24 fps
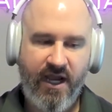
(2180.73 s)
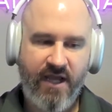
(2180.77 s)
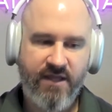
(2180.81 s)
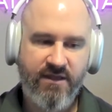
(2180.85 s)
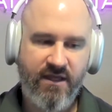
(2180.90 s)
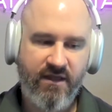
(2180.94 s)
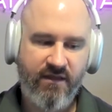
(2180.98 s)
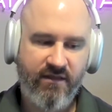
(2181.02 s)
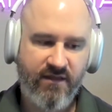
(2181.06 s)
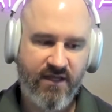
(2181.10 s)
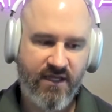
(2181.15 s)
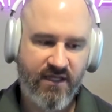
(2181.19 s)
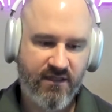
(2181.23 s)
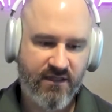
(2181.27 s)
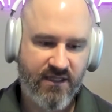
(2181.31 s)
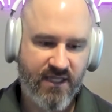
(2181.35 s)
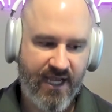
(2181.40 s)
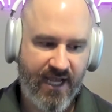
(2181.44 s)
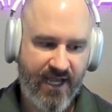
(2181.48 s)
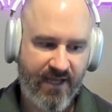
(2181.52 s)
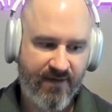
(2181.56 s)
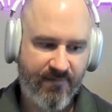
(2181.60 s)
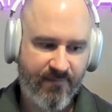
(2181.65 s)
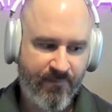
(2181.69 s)
And they think
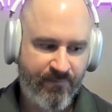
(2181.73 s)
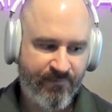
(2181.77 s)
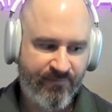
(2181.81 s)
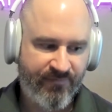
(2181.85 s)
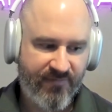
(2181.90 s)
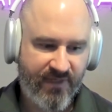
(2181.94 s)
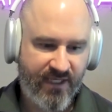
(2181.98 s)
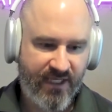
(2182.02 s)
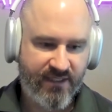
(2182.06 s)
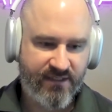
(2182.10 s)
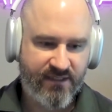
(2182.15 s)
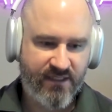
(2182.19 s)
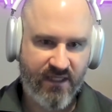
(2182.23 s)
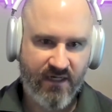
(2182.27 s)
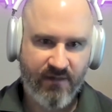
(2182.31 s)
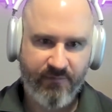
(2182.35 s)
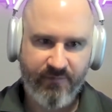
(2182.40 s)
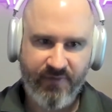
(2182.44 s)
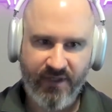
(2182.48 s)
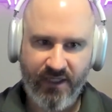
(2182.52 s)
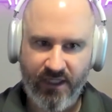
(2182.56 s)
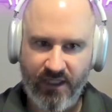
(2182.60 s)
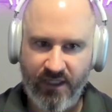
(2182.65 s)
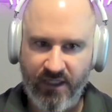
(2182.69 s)
that it's
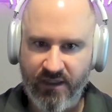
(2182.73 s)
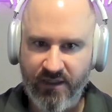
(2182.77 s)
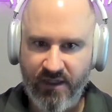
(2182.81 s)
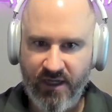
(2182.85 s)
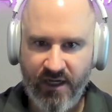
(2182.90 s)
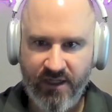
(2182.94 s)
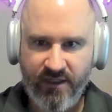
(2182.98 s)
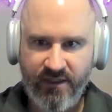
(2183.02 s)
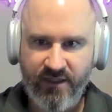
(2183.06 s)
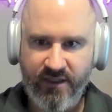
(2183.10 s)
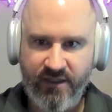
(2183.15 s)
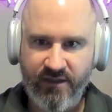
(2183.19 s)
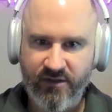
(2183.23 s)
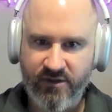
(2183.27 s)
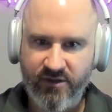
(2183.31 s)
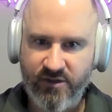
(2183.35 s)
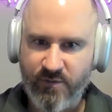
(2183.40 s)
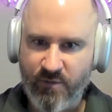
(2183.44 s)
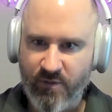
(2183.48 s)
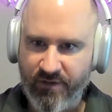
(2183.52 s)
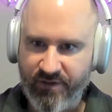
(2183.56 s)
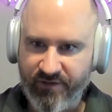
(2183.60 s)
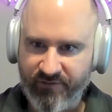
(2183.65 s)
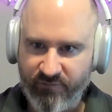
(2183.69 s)
going to be a
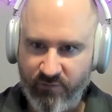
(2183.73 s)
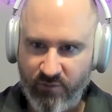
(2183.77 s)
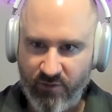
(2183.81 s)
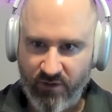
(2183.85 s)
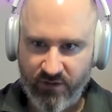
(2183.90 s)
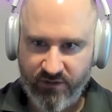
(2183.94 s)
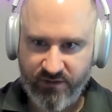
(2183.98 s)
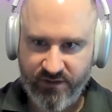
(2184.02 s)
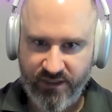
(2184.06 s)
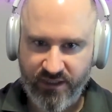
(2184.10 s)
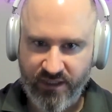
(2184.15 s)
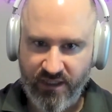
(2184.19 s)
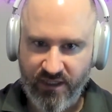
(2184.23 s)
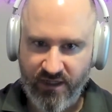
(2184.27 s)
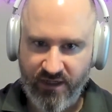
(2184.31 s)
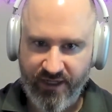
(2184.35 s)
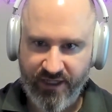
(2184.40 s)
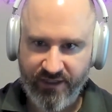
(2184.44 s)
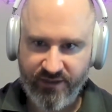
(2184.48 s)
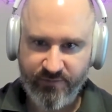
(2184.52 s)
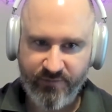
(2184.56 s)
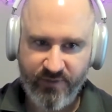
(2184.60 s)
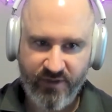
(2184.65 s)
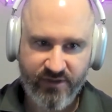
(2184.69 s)
year's worth of work to get
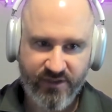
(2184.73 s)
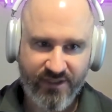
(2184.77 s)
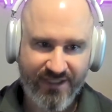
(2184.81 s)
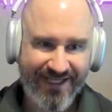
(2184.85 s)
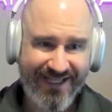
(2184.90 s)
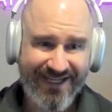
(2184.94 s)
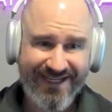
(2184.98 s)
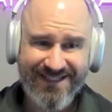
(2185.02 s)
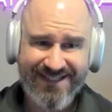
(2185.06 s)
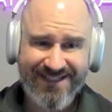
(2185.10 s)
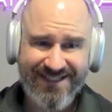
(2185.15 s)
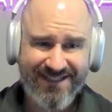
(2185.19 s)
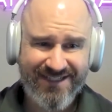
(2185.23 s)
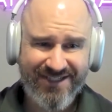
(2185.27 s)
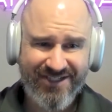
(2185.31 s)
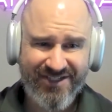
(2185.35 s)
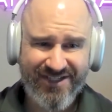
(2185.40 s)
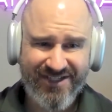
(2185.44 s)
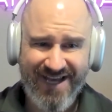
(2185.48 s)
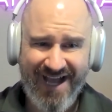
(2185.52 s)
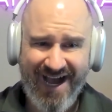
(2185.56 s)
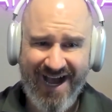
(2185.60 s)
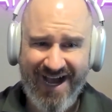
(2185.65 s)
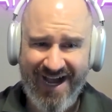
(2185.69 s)
on attribution. And it's
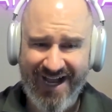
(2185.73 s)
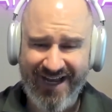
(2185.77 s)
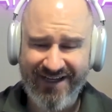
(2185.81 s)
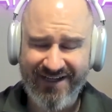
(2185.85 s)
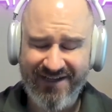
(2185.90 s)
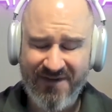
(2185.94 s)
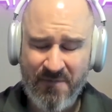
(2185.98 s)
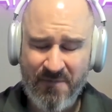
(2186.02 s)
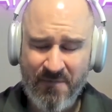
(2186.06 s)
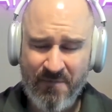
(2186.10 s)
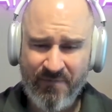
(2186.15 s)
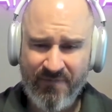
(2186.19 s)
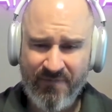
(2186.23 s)
just not.